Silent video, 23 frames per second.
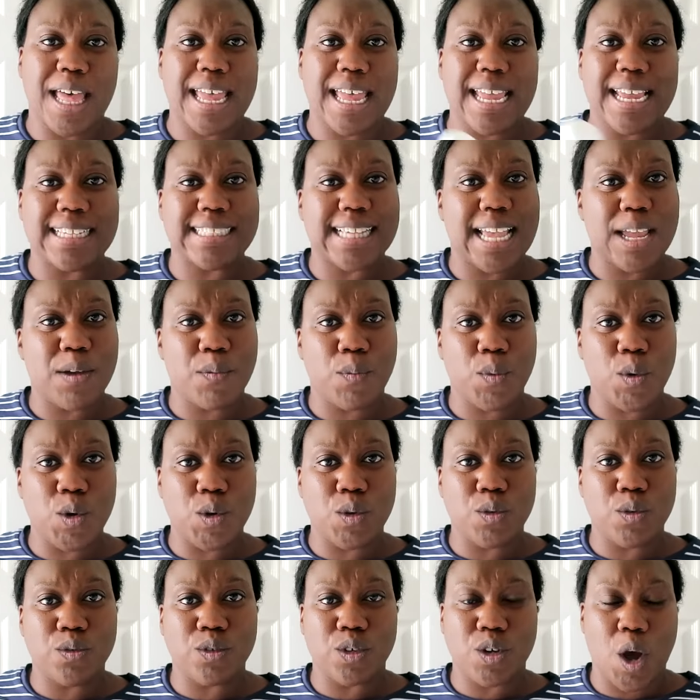there is a
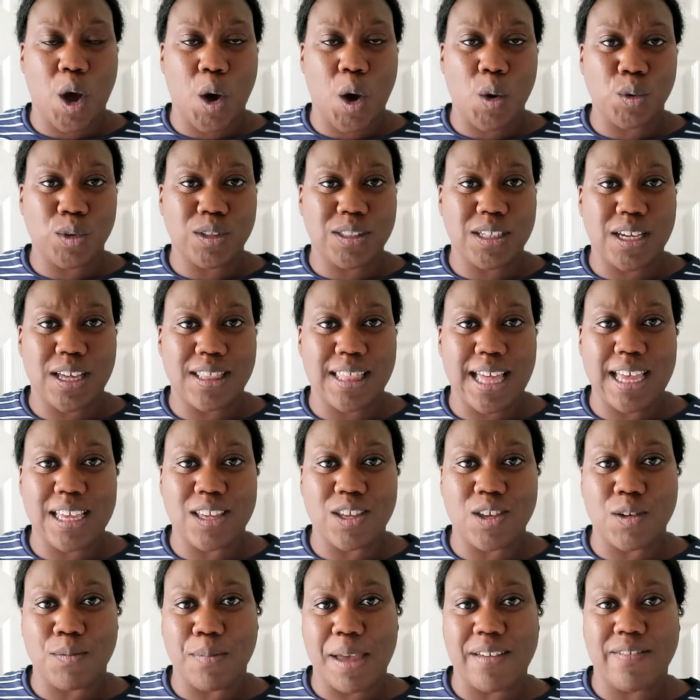wound, an ulcer
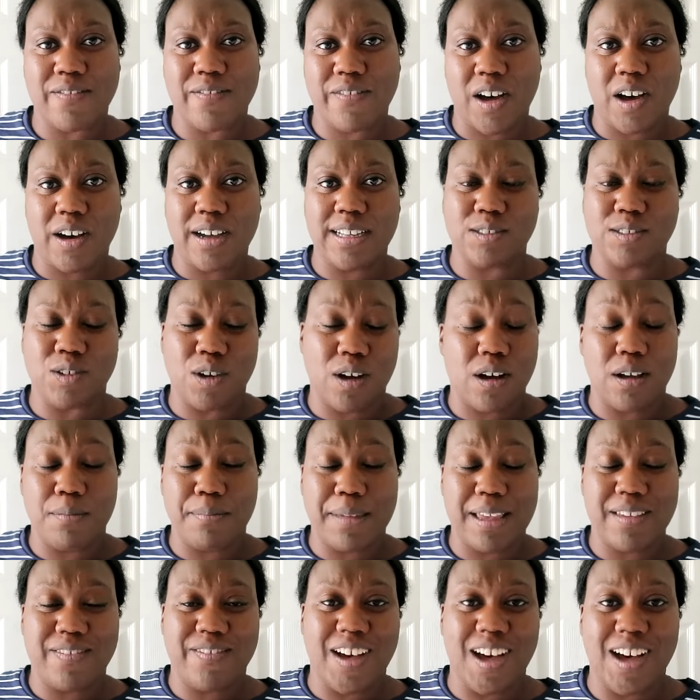that you may find or I
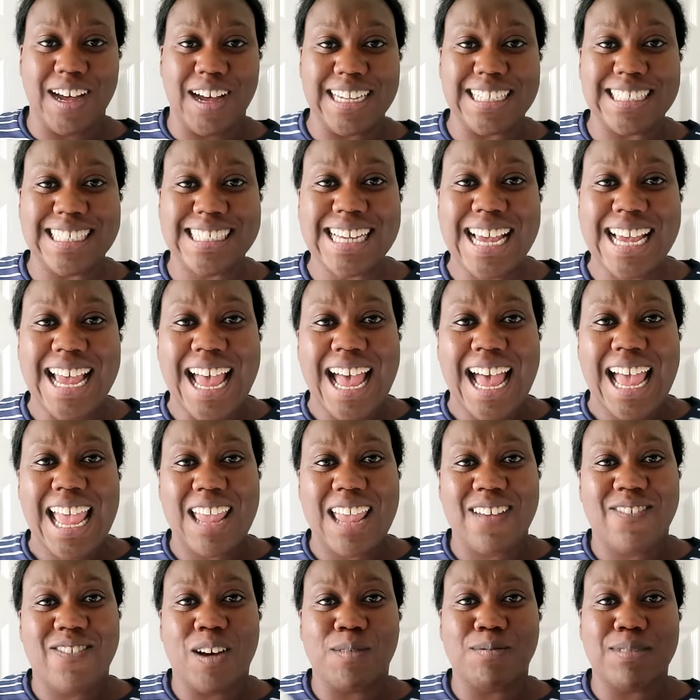may find.
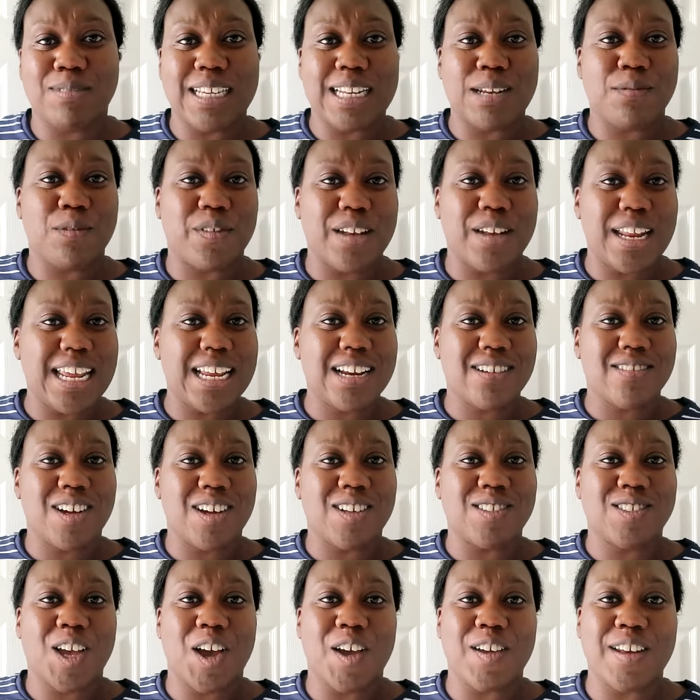If I'm dealing with an
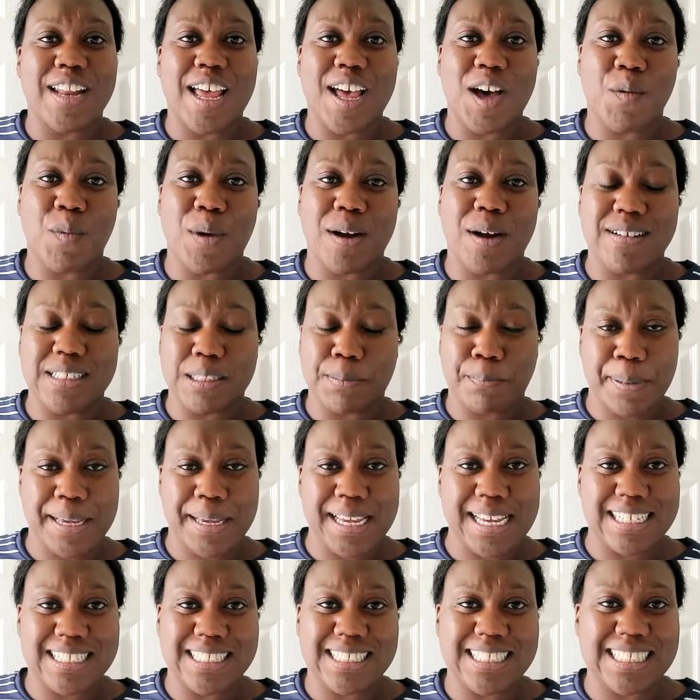ingrown toenail where it's
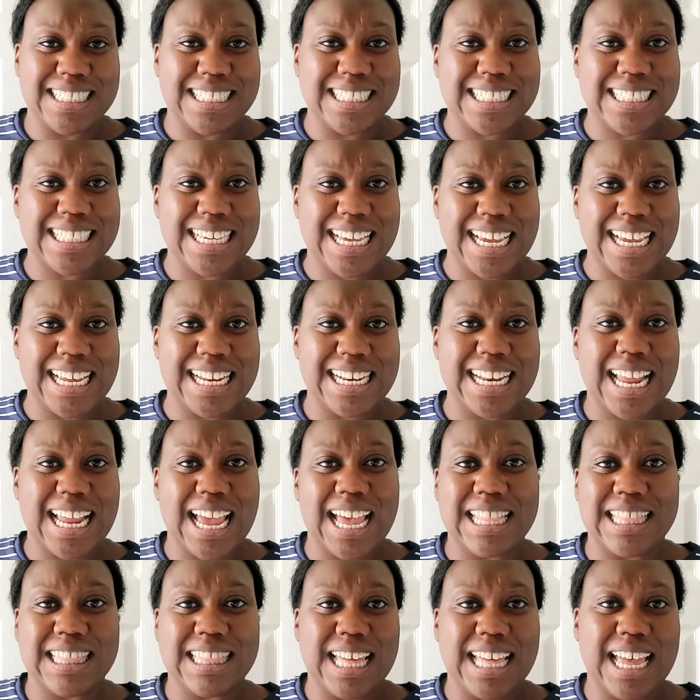pierced the skin
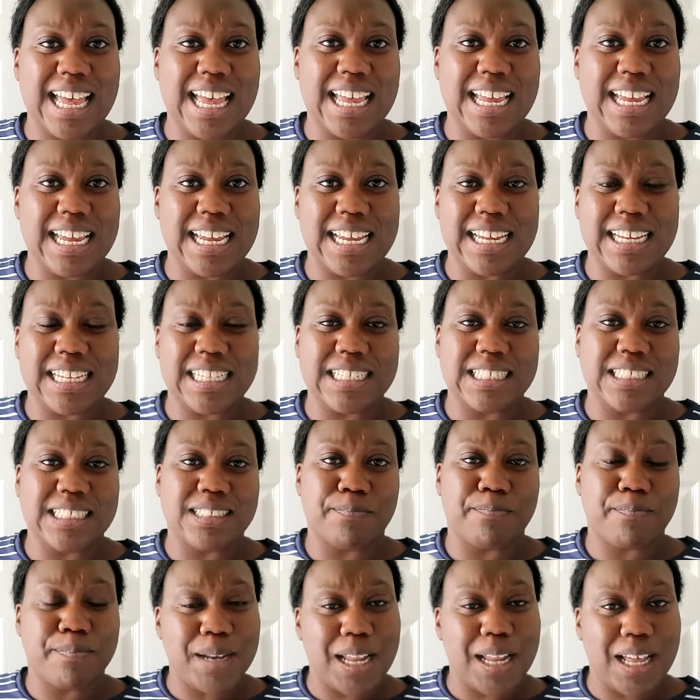and there
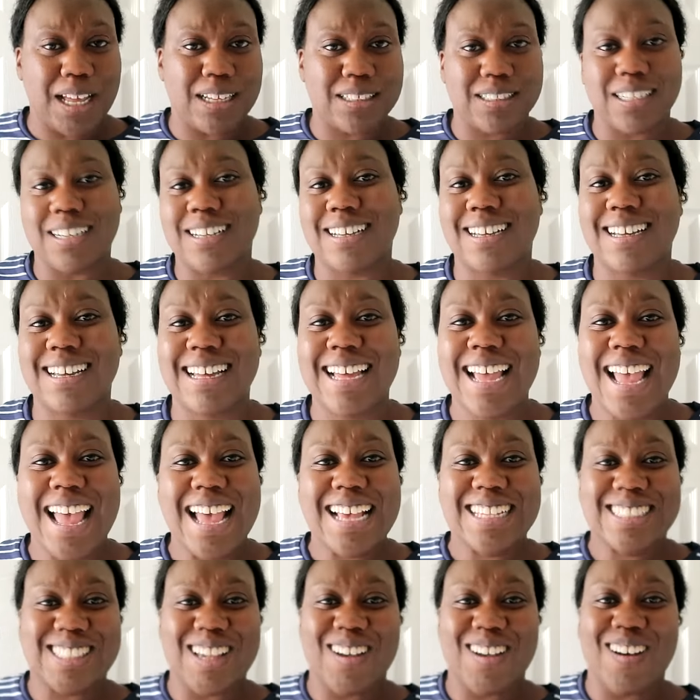is blood.
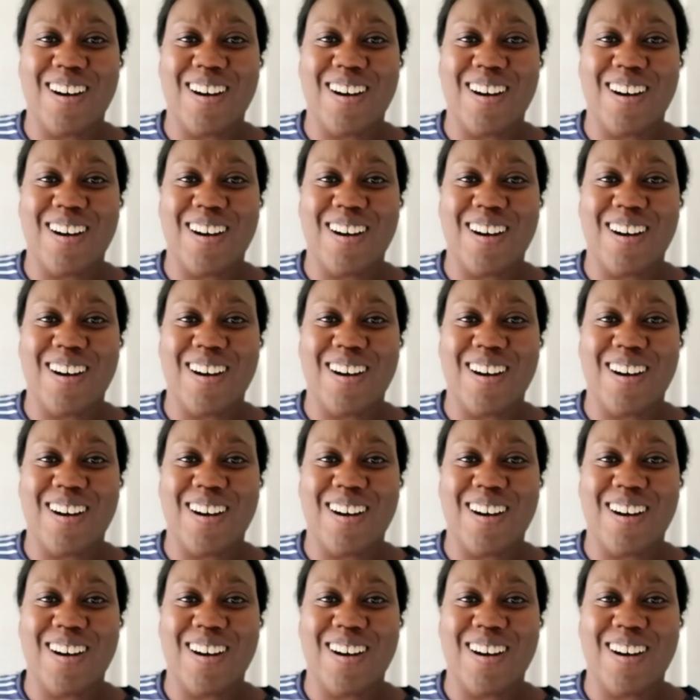So